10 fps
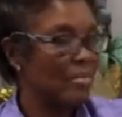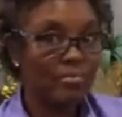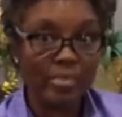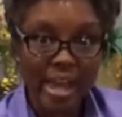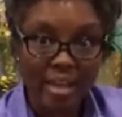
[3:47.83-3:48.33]

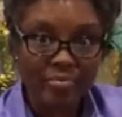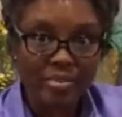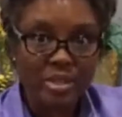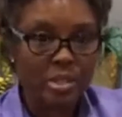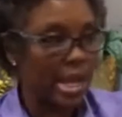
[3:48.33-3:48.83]

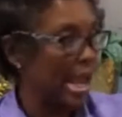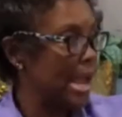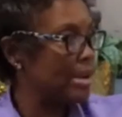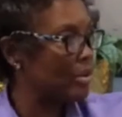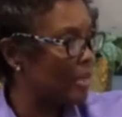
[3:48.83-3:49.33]
flatfish,
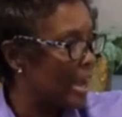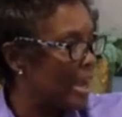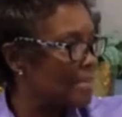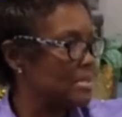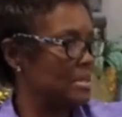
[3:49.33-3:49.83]
and
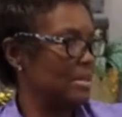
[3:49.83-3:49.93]
crabs.